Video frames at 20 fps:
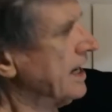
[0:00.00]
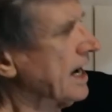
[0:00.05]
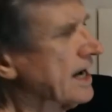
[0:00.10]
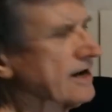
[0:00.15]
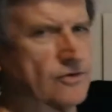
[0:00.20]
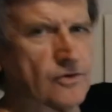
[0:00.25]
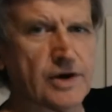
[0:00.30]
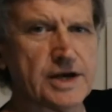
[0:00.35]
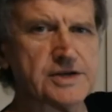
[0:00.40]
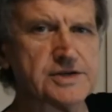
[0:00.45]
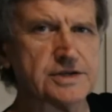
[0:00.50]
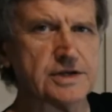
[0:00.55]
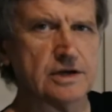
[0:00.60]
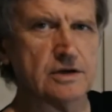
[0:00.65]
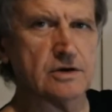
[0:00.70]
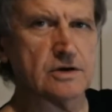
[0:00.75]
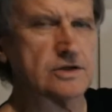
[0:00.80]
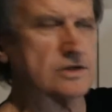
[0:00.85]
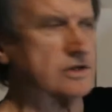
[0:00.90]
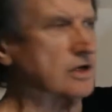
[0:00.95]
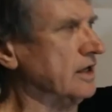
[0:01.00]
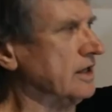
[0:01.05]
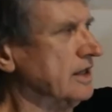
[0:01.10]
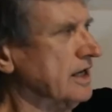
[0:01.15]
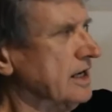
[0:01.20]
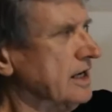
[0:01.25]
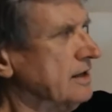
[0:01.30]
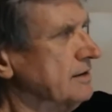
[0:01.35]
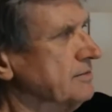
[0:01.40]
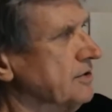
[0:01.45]
rest it looks like
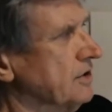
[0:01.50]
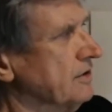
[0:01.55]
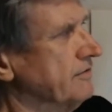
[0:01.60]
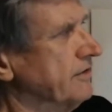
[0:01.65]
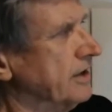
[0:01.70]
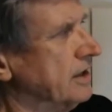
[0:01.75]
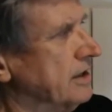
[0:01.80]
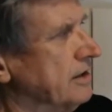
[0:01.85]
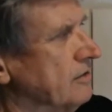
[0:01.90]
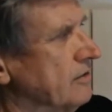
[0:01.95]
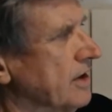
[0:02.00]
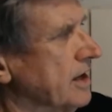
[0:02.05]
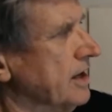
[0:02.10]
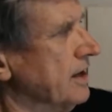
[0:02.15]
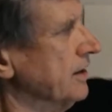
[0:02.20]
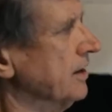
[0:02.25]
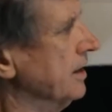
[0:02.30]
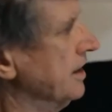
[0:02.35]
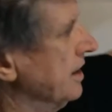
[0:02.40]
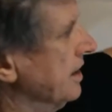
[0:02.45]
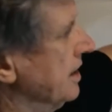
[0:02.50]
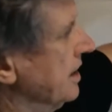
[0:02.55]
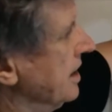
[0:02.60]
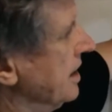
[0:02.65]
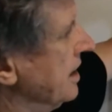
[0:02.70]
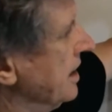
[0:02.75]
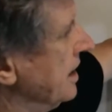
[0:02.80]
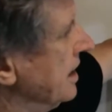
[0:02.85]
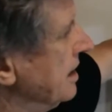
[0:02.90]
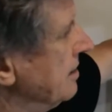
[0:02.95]
that, perfectly round,
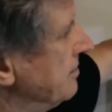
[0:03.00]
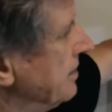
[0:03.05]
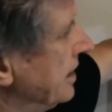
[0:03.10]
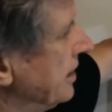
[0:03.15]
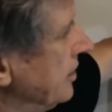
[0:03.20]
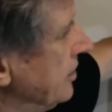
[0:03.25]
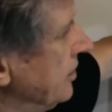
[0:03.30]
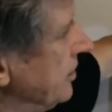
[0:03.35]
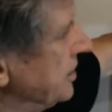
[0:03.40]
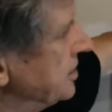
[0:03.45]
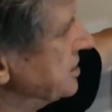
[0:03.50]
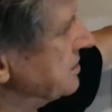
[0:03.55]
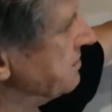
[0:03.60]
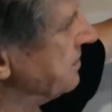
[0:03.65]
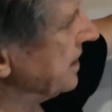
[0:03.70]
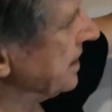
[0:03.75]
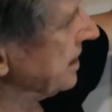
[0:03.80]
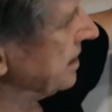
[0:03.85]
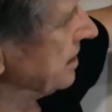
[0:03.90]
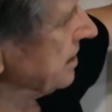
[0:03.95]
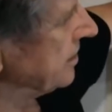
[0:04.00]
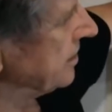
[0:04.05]
but at high speed it'd